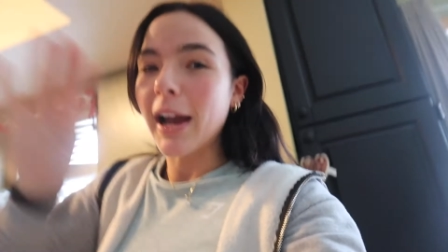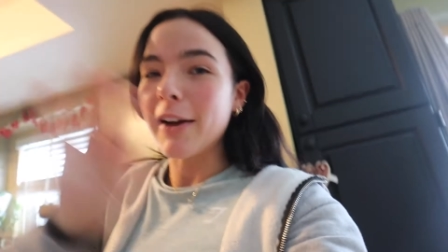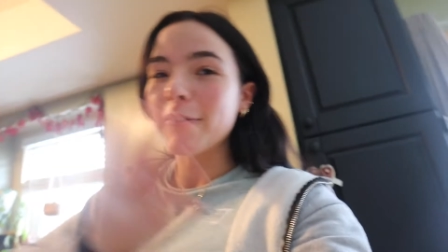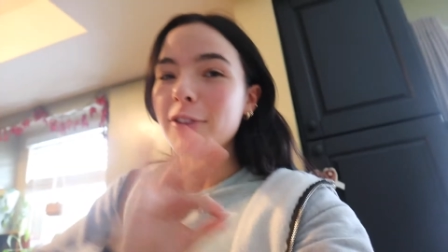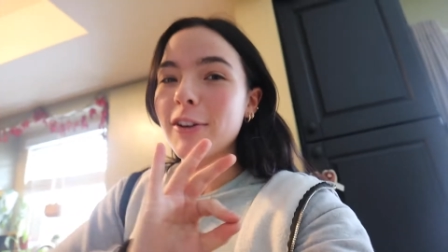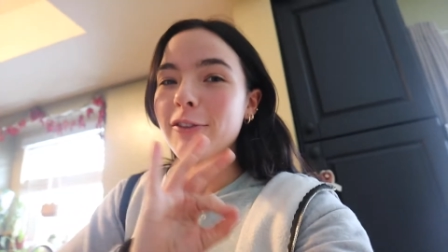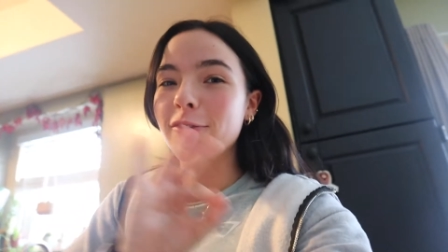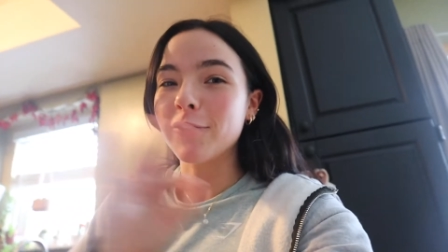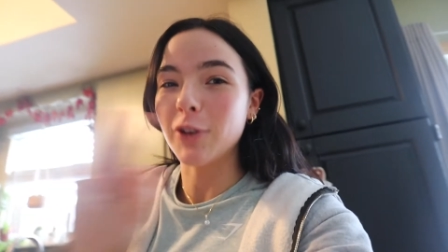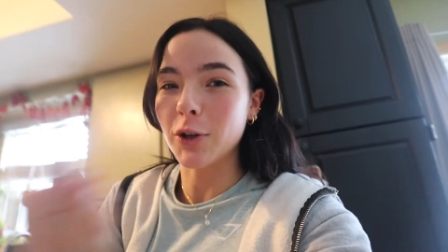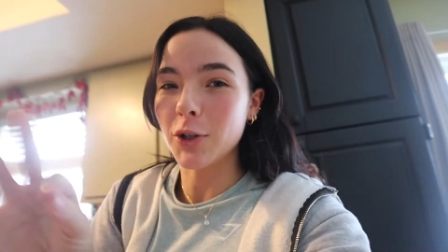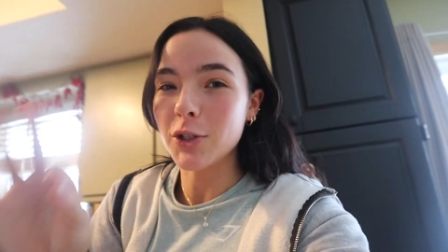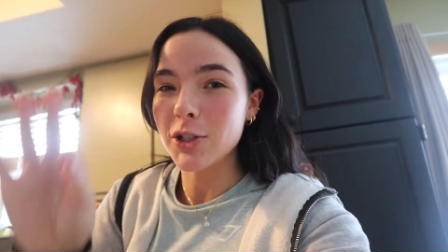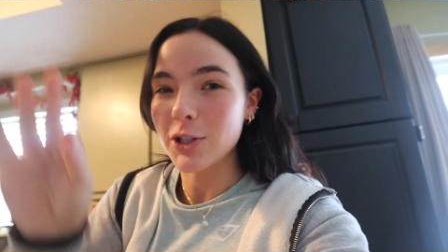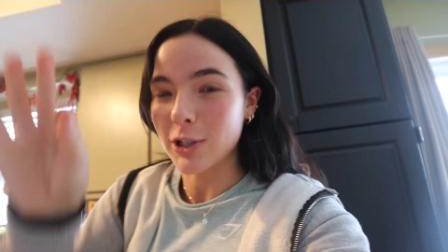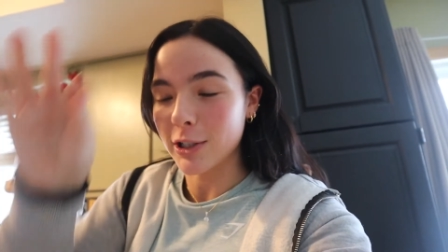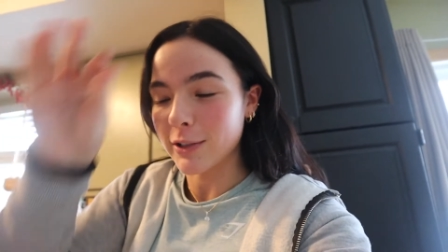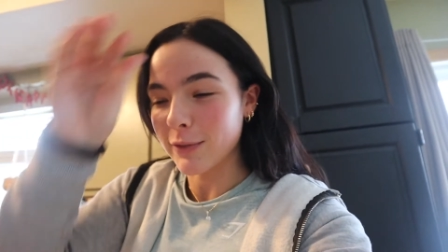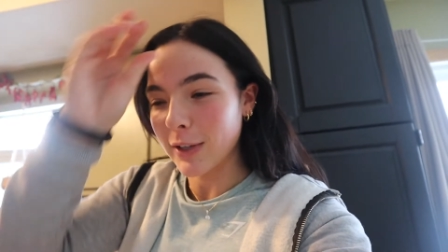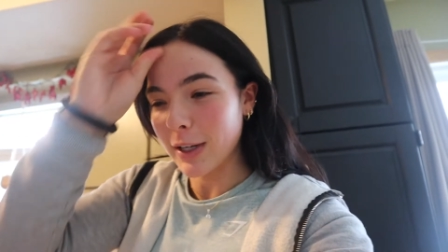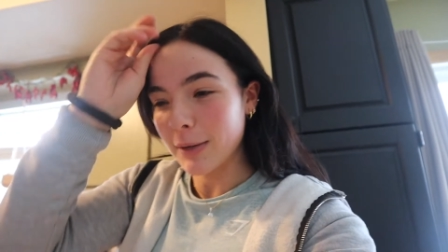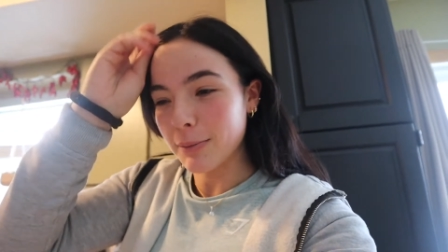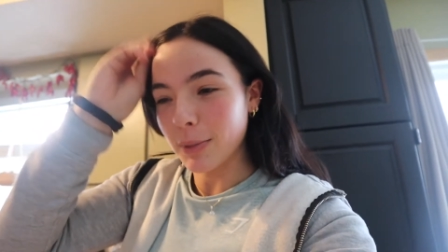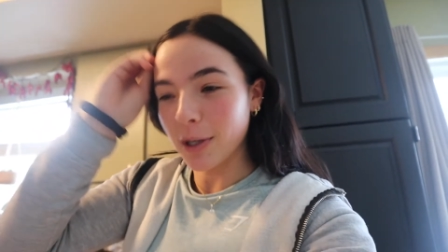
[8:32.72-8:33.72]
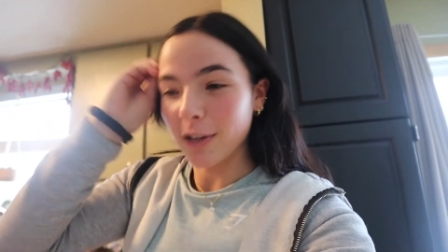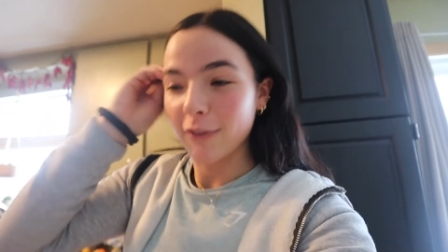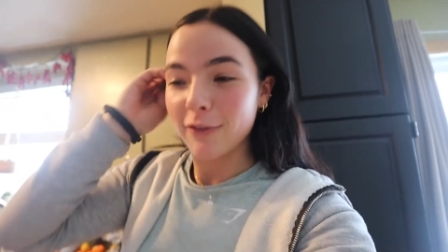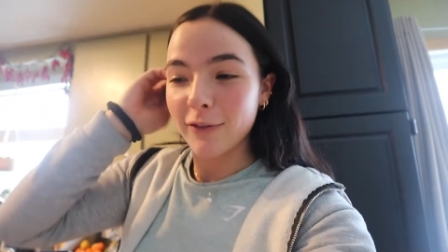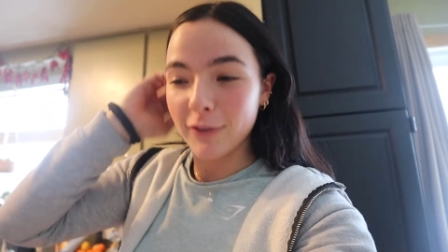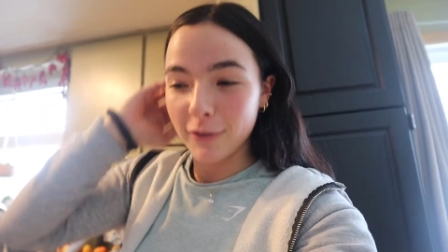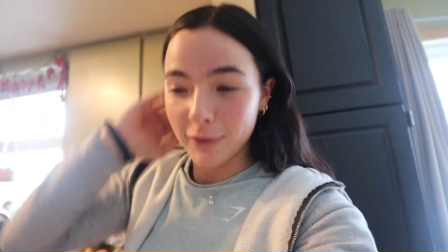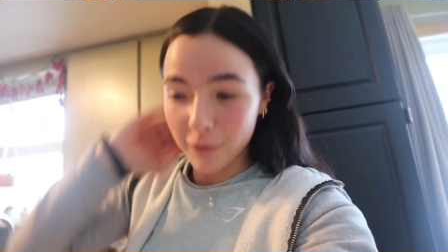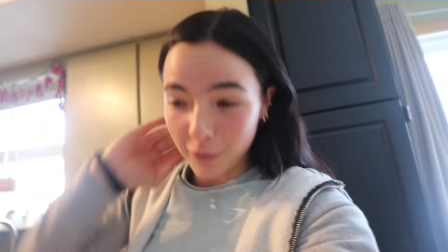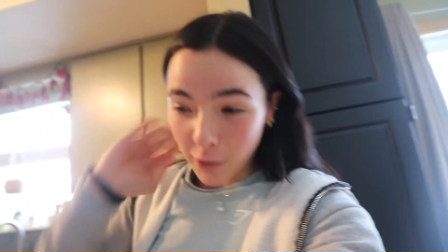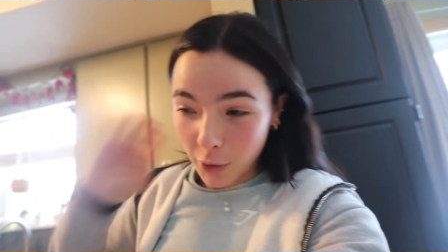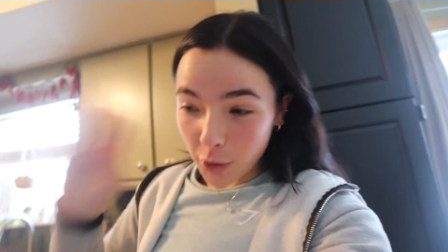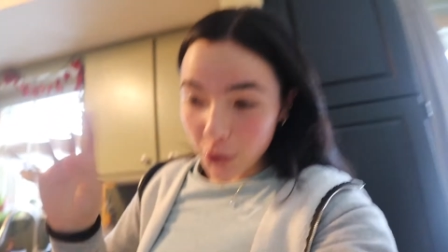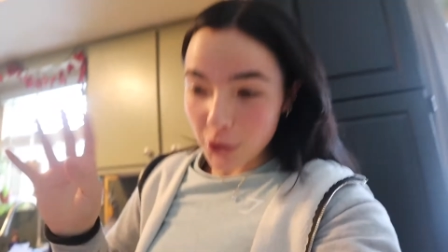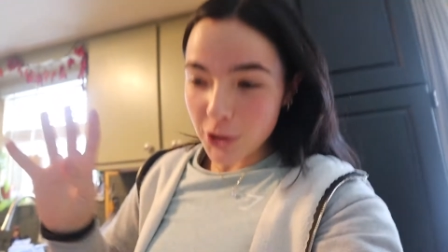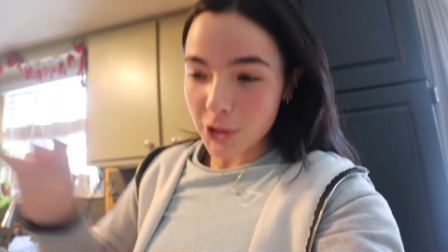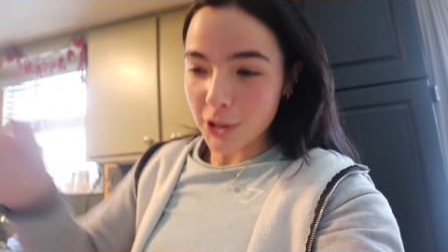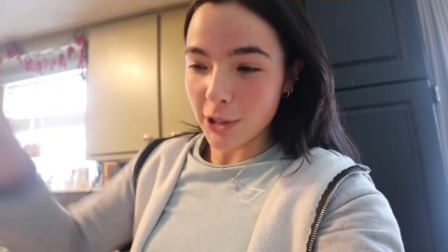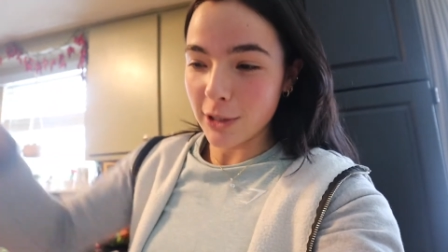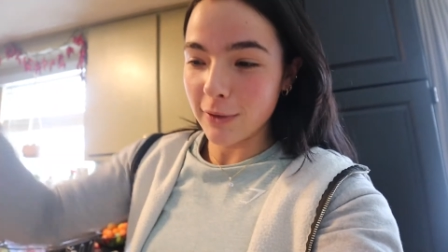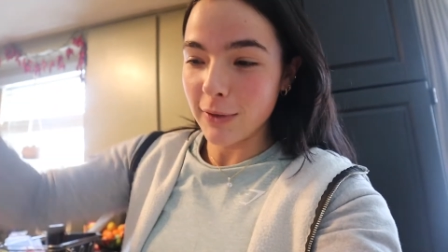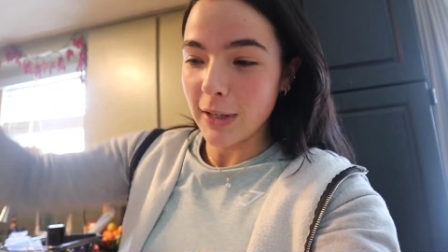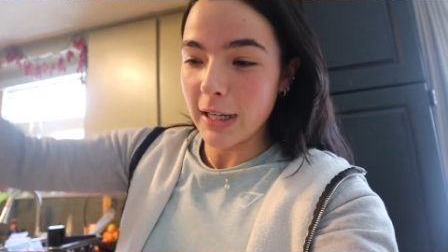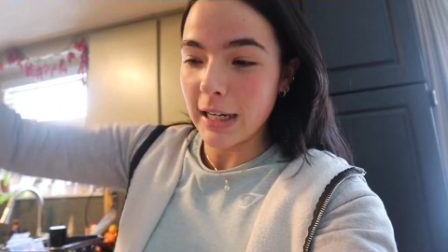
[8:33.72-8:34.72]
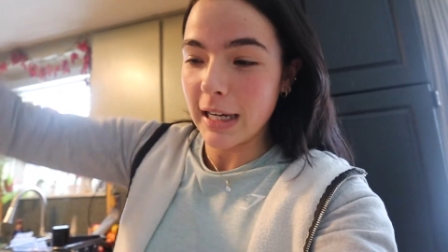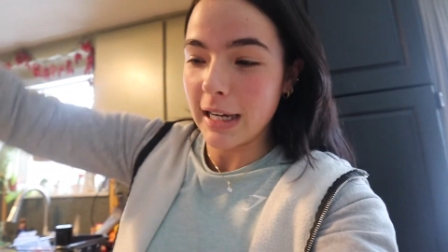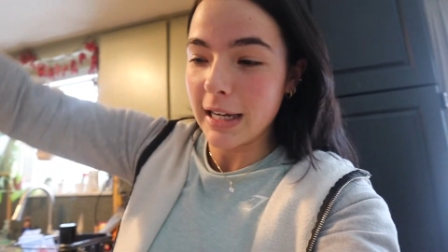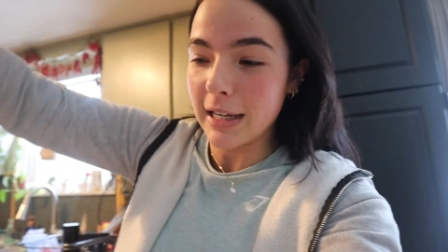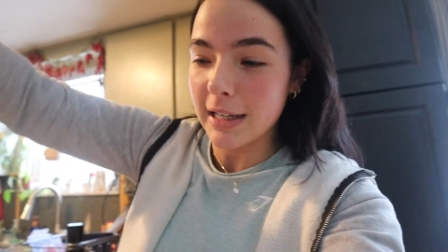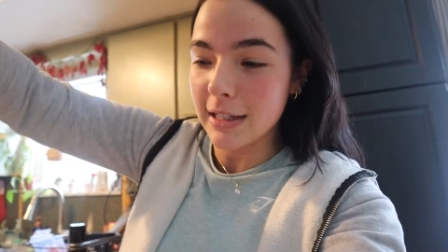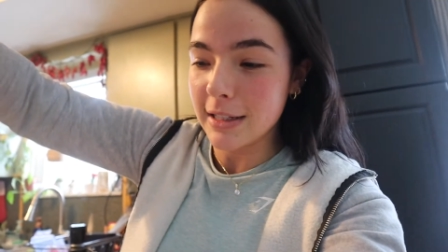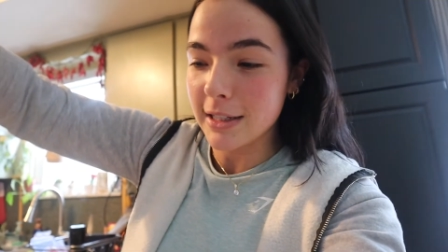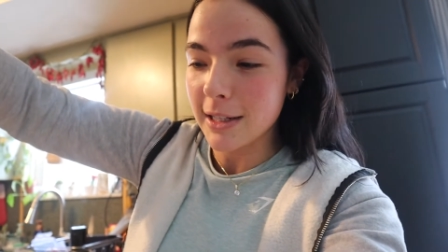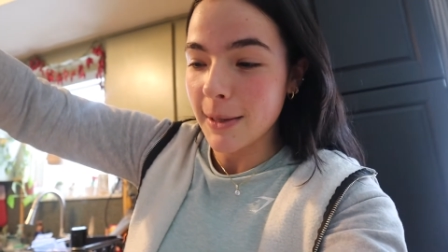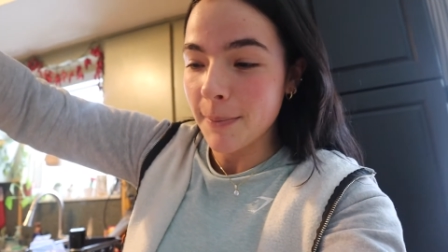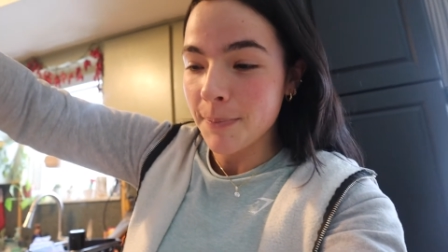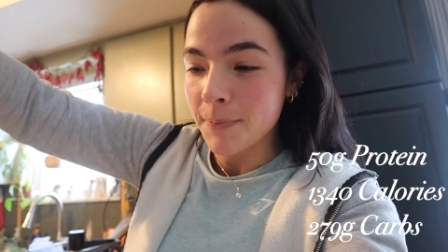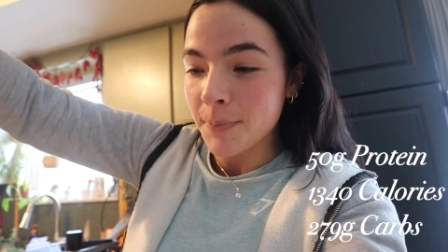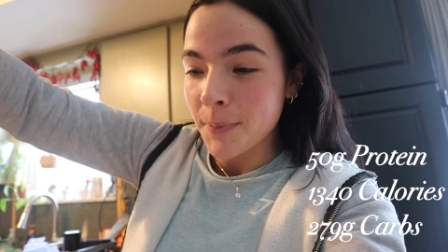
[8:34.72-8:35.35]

have the full serving, but a full serving is